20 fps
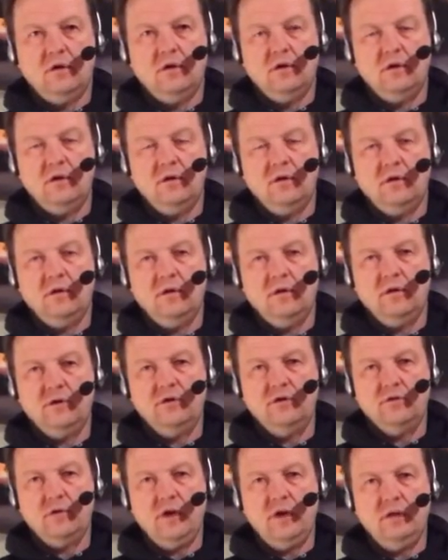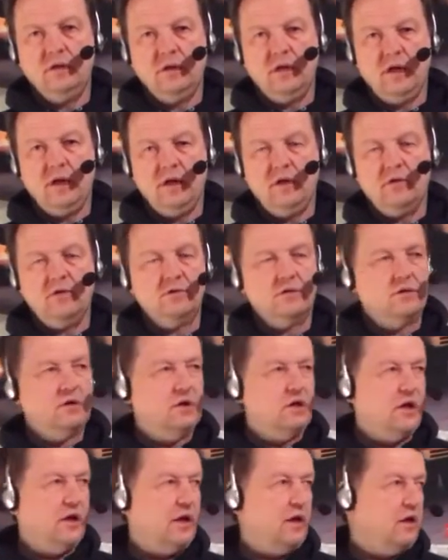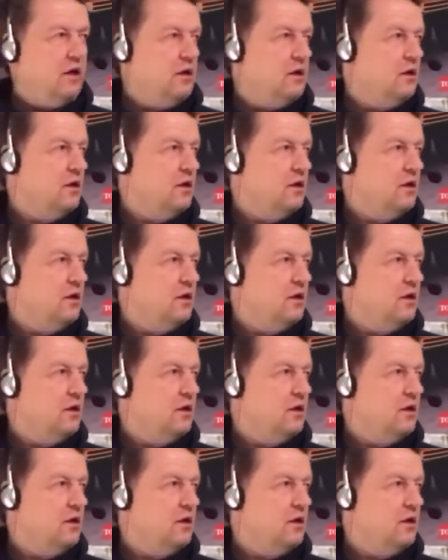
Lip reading: the train layout, and I